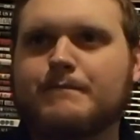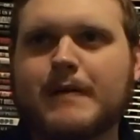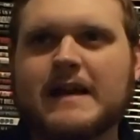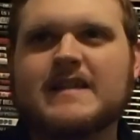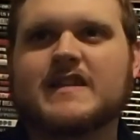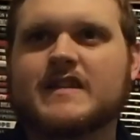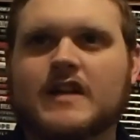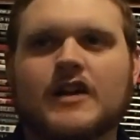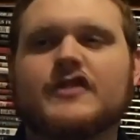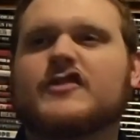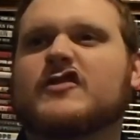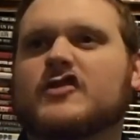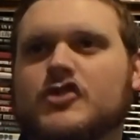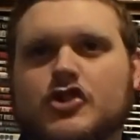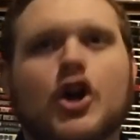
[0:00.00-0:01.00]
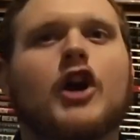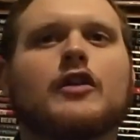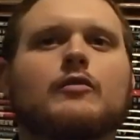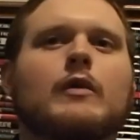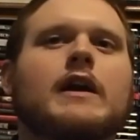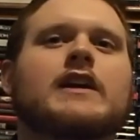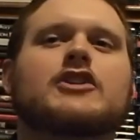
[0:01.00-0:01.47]
best stunts,
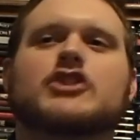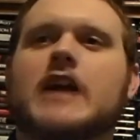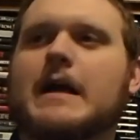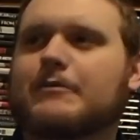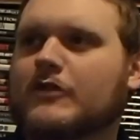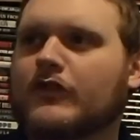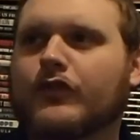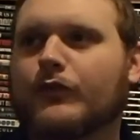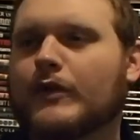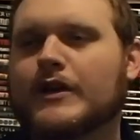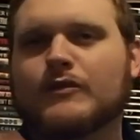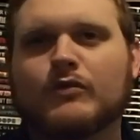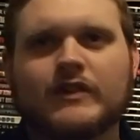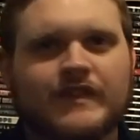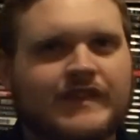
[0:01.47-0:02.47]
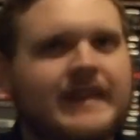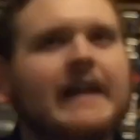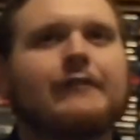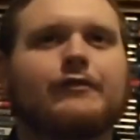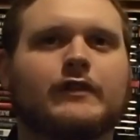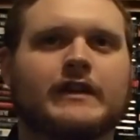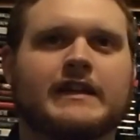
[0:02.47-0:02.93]
John Wick Chapter 3 would
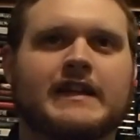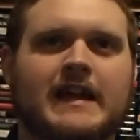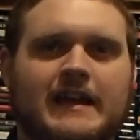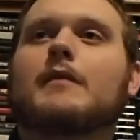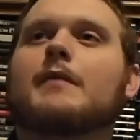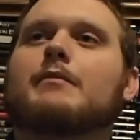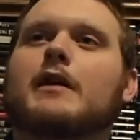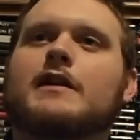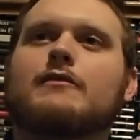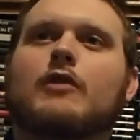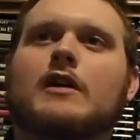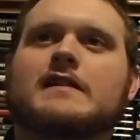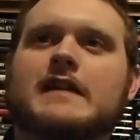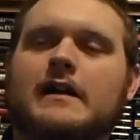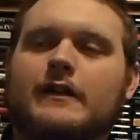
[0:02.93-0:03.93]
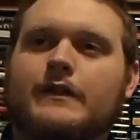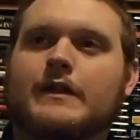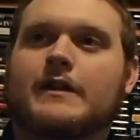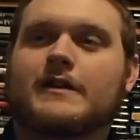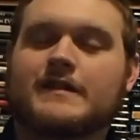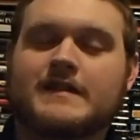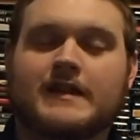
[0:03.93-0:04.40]
definitely get. My buddy walked out of the
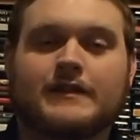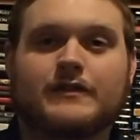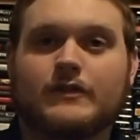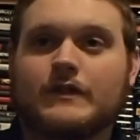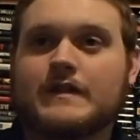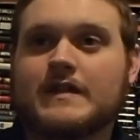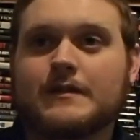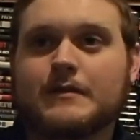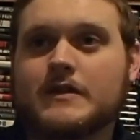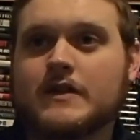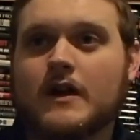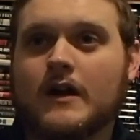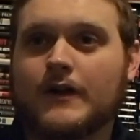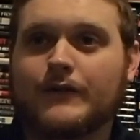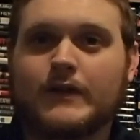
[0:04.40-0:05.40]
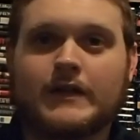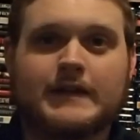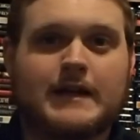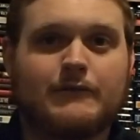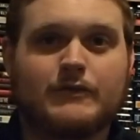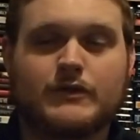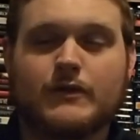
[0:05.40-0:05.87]
theater, he's like, dude, the cinematography in
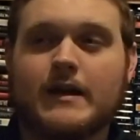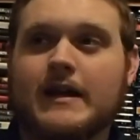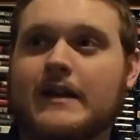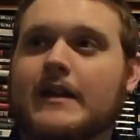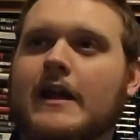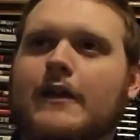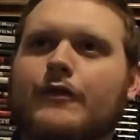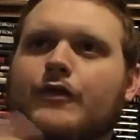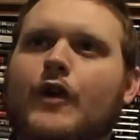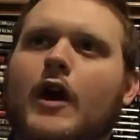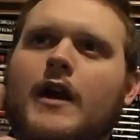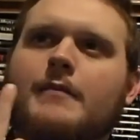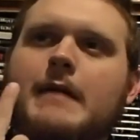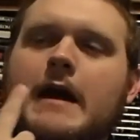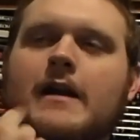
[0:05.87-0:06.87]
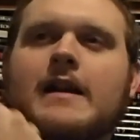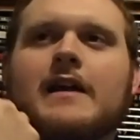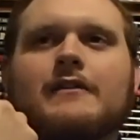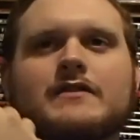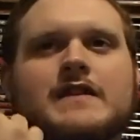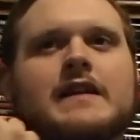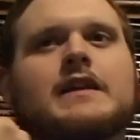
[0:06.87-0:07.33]
that was great. And then I thought about it and I
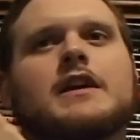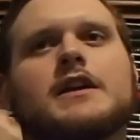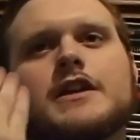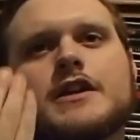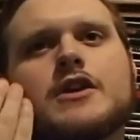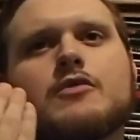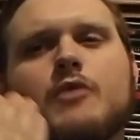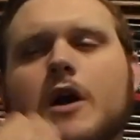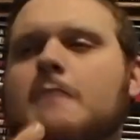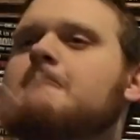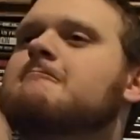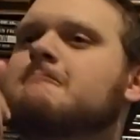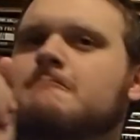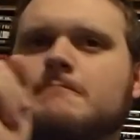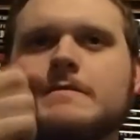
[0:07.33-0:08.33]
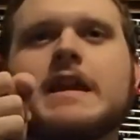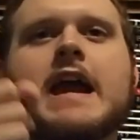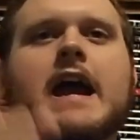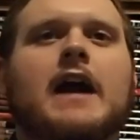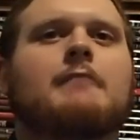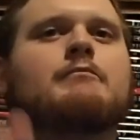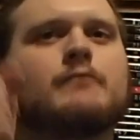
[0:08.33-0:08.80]
was like, you know what?
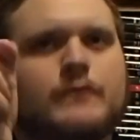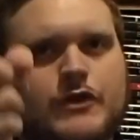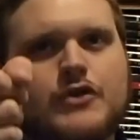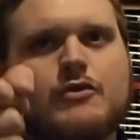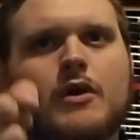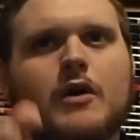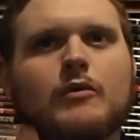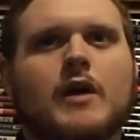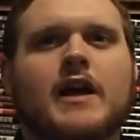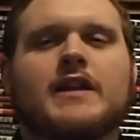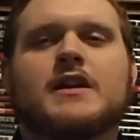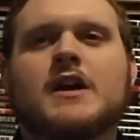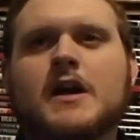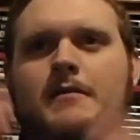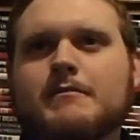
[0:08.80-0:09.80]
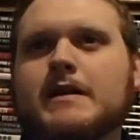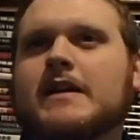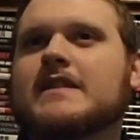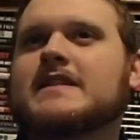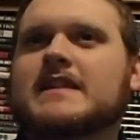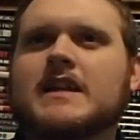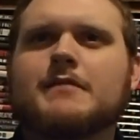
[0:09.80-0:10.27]
Yeah, you are right.
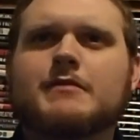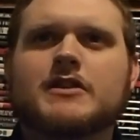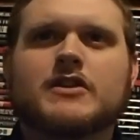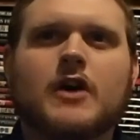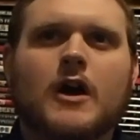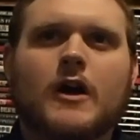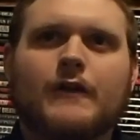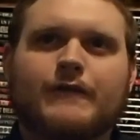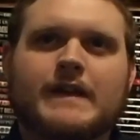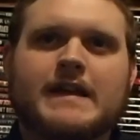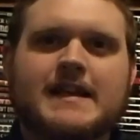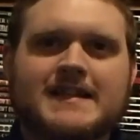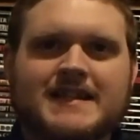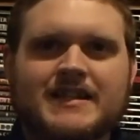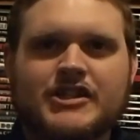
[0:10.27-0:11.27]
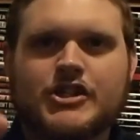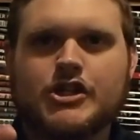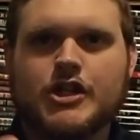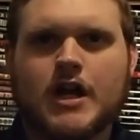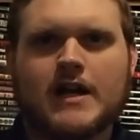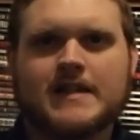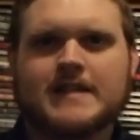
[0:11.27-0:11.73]
Because cinematography isn't
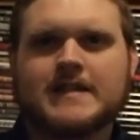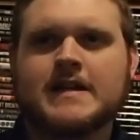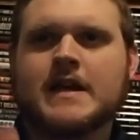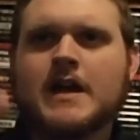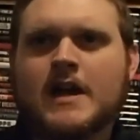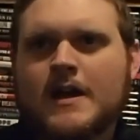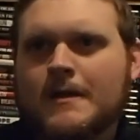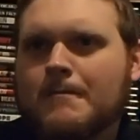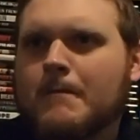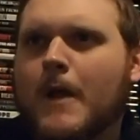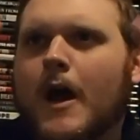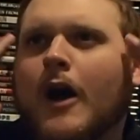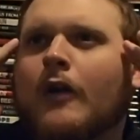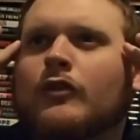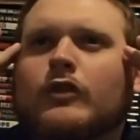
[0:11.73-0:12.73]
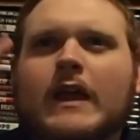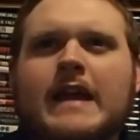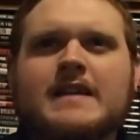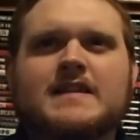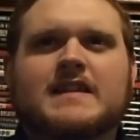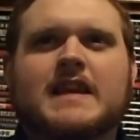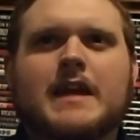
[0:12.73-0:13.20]
just a
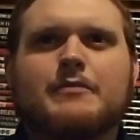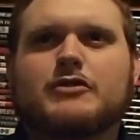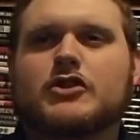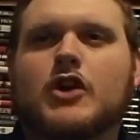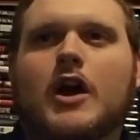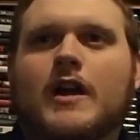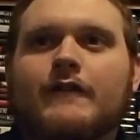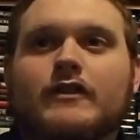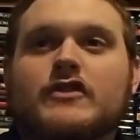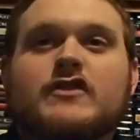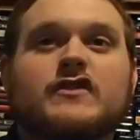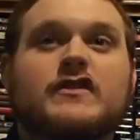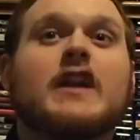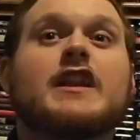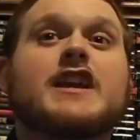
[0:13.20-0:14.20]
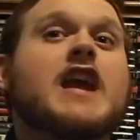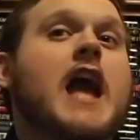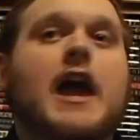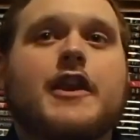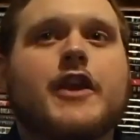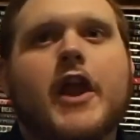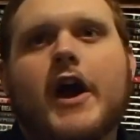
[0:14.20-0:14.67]
landscape shot of a city
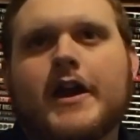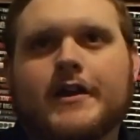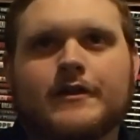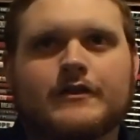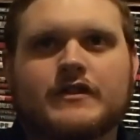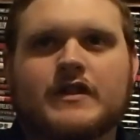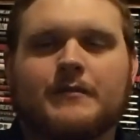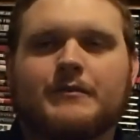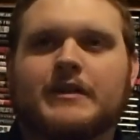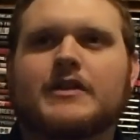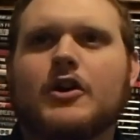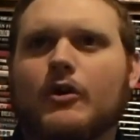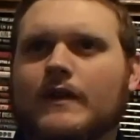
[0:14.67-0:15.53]
at night or something. No,